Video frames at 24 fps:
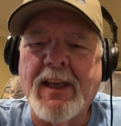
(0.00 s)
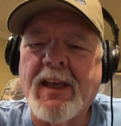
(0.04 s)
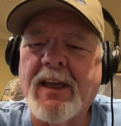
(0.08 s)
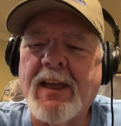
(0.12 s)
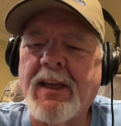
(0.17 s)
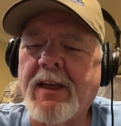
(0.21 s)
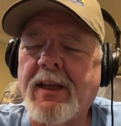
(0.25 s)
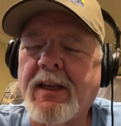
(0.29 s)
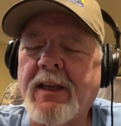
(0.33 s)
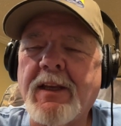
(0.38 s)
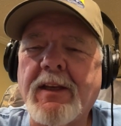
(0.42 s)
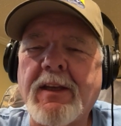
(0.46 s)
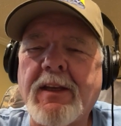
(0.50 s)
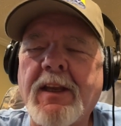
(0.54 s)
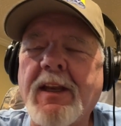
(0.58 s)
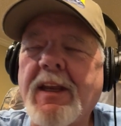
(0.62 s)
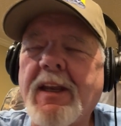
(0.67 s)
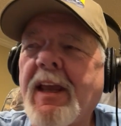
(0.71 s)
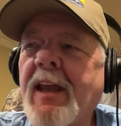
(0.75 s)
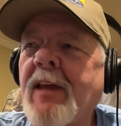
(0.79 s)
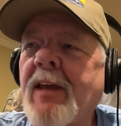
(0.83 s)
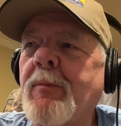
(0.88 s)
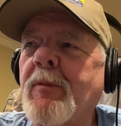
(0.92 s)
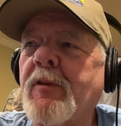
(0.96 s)
He
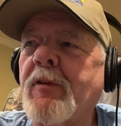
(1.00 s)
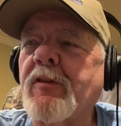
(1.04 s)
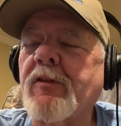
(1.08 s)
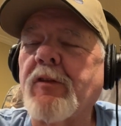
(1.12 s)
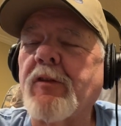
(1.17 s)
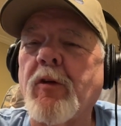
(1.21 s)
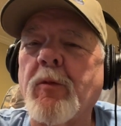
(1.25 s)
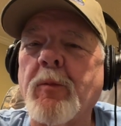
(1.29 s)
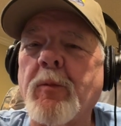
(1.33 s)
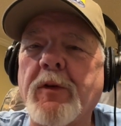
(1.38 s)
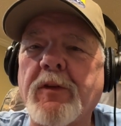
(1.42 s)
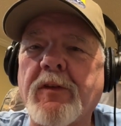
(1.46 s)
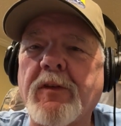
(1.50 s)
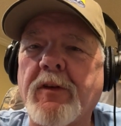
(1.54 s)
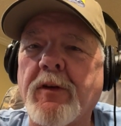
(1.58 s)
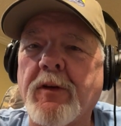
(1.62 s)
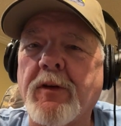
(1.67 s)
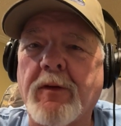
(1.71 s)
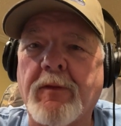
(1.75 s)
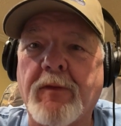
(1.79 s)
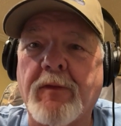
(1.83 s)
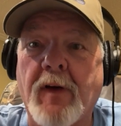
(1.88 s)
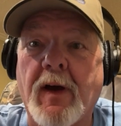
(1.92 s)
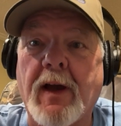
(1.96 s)
gave me so much
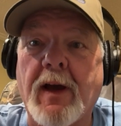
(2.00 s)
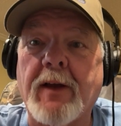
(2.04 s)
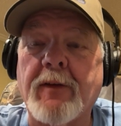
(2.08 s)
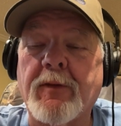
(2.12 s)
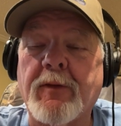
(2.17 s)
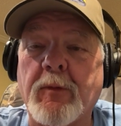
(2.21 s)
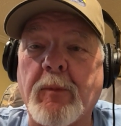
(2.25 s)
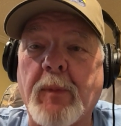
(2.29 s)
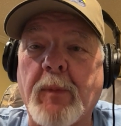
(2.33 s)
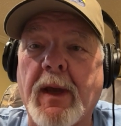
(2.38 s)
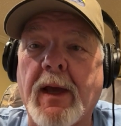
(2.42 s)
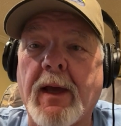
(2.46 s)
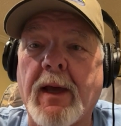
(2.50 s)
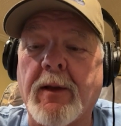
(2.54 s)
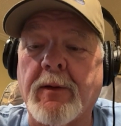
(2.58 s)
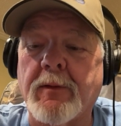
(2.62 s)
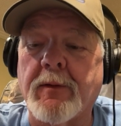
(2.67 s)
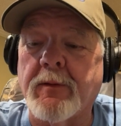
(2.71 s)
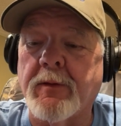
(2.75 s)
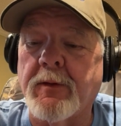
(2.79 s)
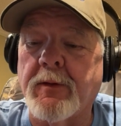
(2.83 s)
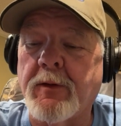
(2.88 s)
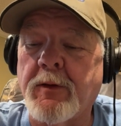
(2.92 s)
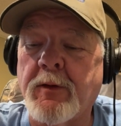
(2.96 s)
good advice
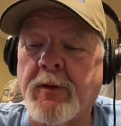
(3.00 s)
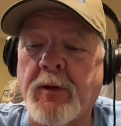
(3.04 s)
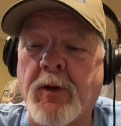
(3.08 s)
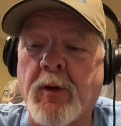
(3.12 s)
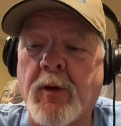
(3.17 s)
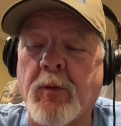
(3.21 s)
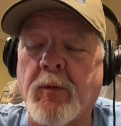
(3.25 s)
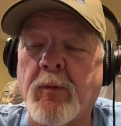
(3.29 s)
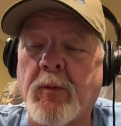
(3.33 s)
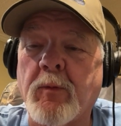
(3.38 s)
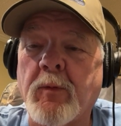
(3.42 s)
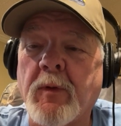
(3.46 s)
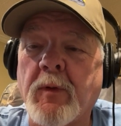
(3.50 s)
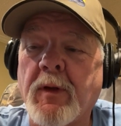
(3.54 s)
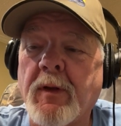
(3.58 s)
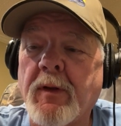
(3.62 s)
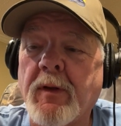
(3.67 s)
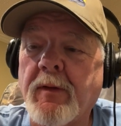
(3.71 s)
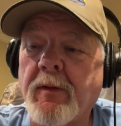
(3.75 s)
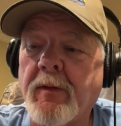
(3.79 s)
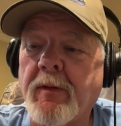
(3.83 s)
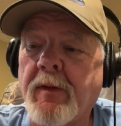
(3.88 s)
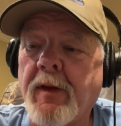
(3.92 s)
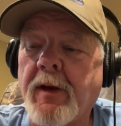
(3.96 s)
about, you
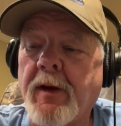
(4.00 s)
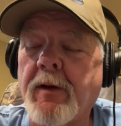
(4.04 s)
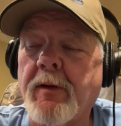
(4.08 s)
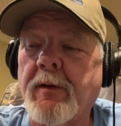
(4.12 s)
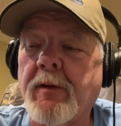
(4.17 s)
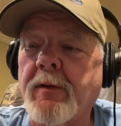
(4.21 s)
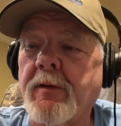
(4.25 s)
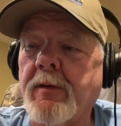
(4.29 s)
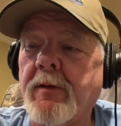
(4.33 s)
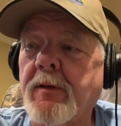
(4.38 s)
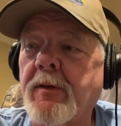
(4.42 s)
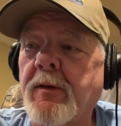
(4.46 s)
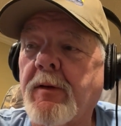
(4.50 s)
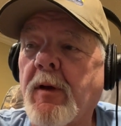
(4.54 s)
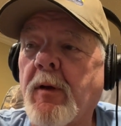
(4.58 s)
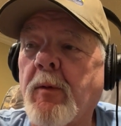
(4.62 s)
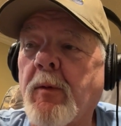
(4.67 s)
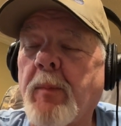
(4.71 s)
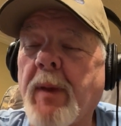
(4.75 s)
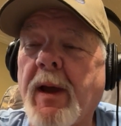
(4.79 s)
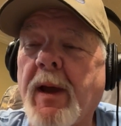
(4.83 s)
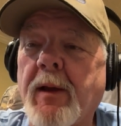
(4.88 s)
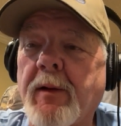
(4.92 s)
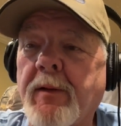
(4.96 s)
know,
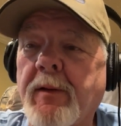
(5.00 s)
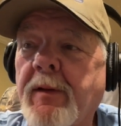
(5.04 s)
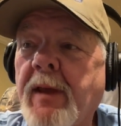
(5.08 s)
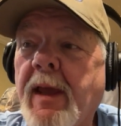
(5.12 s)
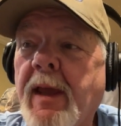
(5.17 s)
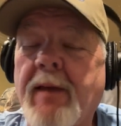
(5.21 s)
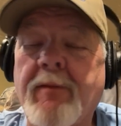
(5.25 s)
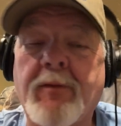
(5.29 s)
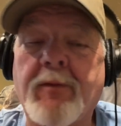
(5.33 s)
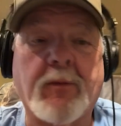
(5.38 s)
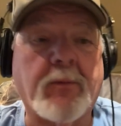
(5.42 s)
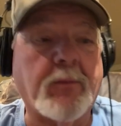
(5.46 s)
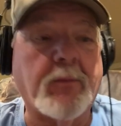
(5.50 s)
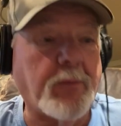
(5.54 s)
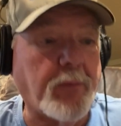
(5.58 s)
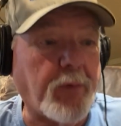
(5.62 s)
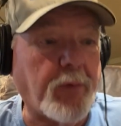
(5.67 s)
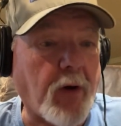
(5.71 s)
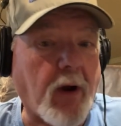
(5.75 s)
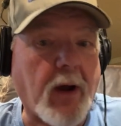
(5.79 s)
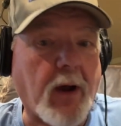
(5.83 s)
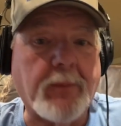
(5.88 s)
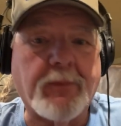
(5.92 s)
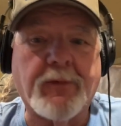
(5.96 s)
about having
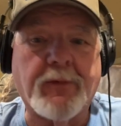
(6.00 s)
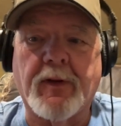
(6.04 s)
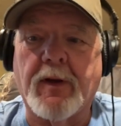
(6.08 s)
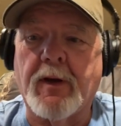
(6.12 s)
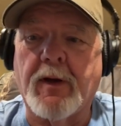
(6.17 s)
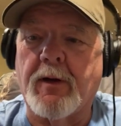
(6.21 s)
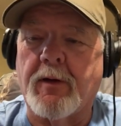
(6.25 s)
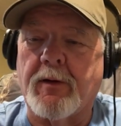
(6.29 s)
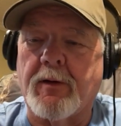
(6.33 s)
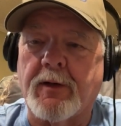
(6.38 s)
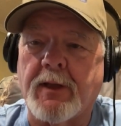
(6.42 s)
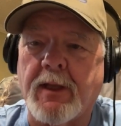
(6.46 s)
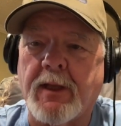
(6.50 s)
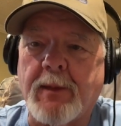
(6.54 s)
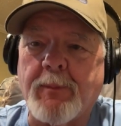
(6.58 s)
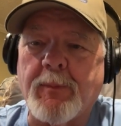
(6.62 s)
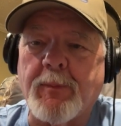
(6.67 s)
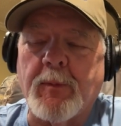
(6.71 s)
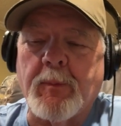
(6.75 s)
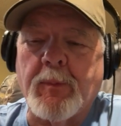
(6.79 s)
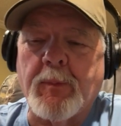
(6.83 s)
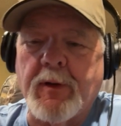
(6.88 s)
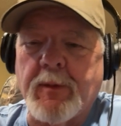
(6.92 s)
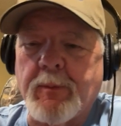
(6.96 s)
props there and
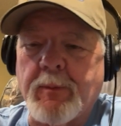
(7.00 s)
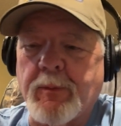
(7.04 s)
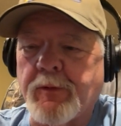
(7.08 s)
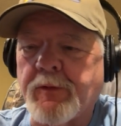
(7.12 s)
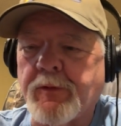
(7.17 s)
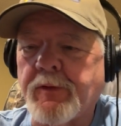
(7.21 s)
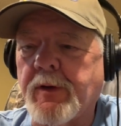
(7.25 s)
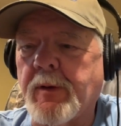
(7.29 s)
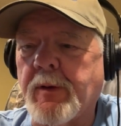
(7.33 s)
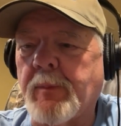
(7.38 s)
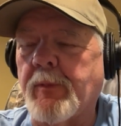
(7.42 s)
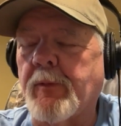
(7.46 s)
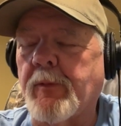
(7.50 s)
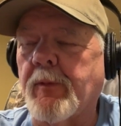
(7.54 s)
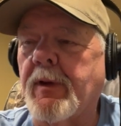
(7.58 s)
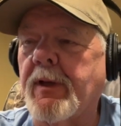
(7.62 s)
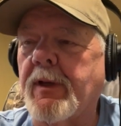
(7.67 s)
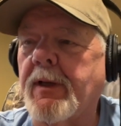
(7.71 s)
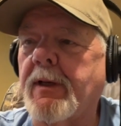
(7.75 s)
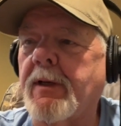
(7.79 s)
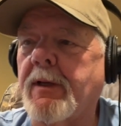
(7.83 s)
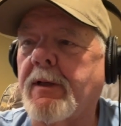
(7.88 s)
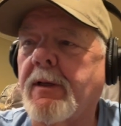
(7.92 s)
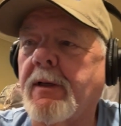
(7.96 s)
keeping people
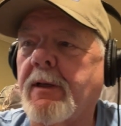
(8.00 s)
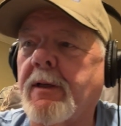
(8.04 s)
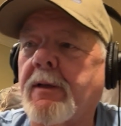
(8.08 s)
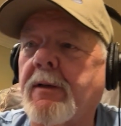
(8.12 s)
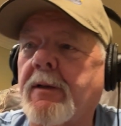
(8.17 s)
separated.